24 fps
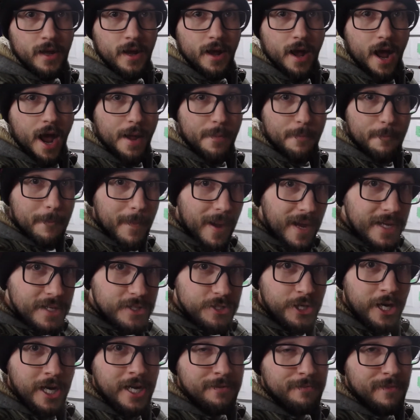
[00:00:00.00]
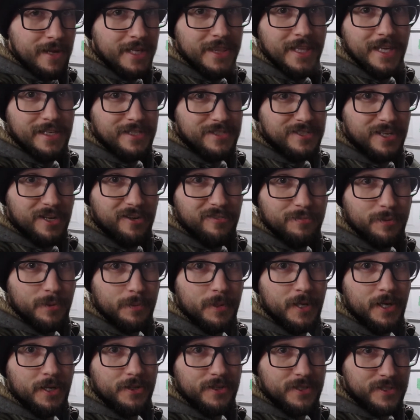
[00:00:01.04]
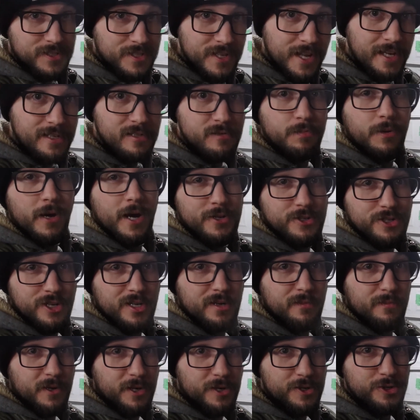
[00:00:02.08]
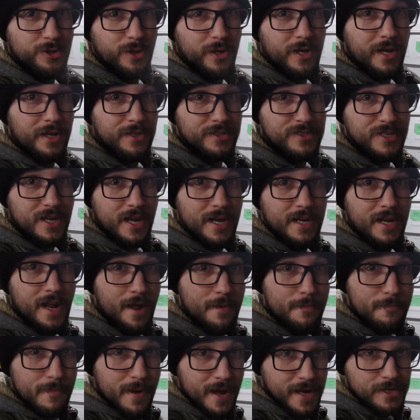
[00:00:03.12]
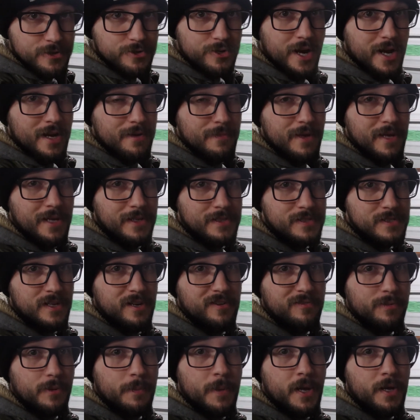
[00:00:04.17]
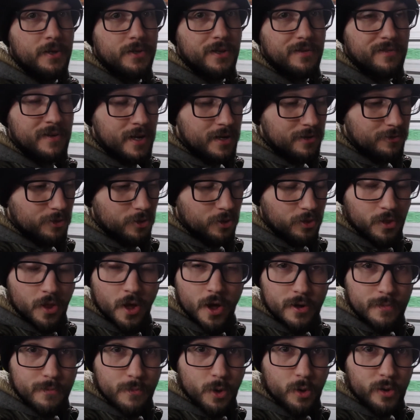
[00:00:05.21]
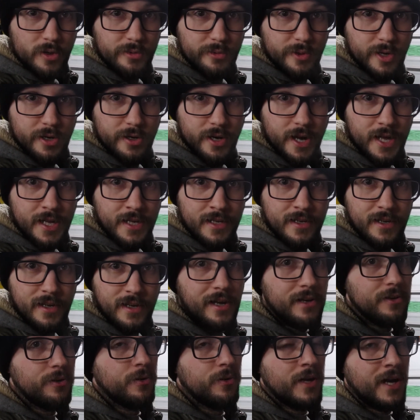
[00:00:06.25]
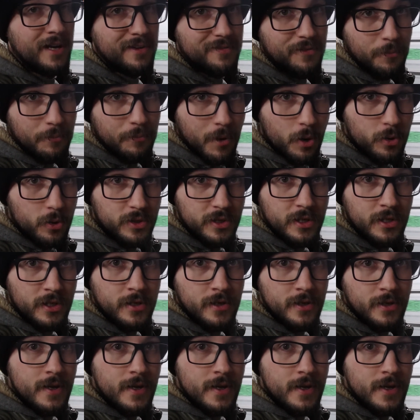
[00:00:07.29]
I might try and make that self-propelled. This next project I'm going to show you outside, I might try and make it self-propelled. I've got a lawnmower rear end. I do not have a motor.